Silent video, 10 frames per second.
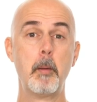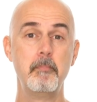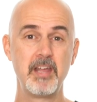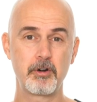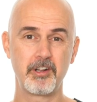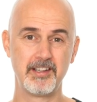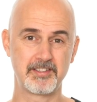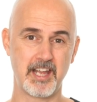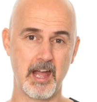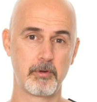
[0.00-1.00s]

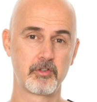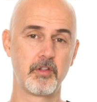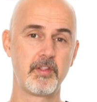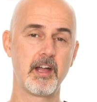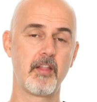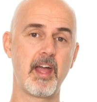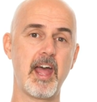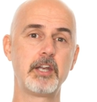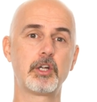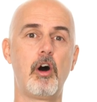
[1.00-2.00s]
Mirrorless cameras, on the other
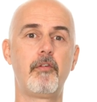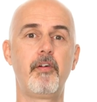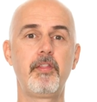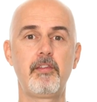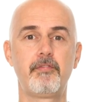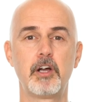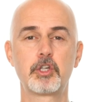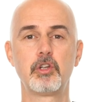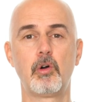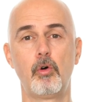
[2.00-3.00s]
hand, offer this
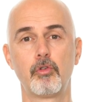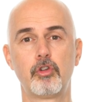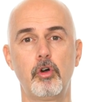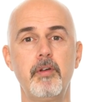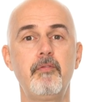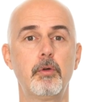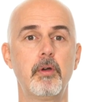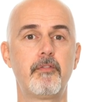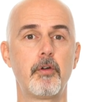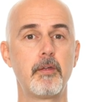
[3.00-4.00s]
function also when
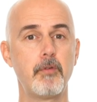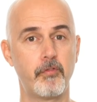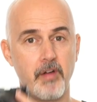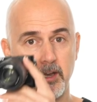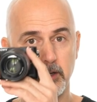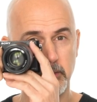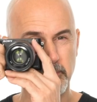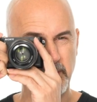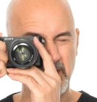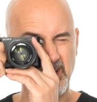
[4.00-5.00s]
viewing through the viewfinder,
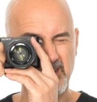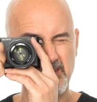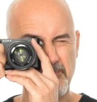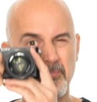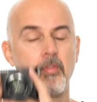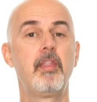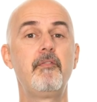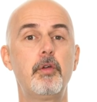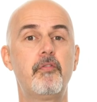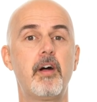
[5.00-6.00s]
because
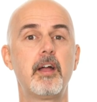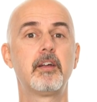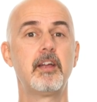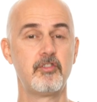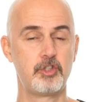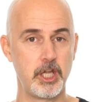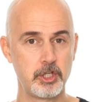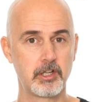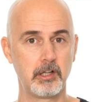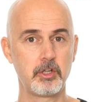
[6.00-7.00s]
the viewfinder is
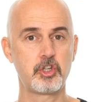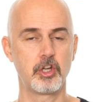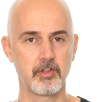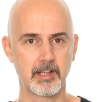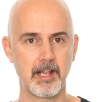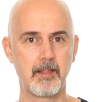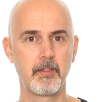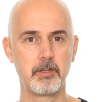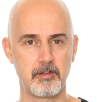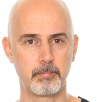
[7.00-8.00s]
digital just like
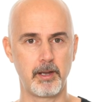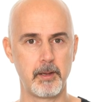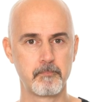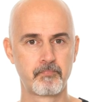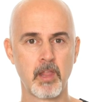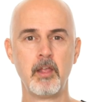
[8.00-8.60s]
the display.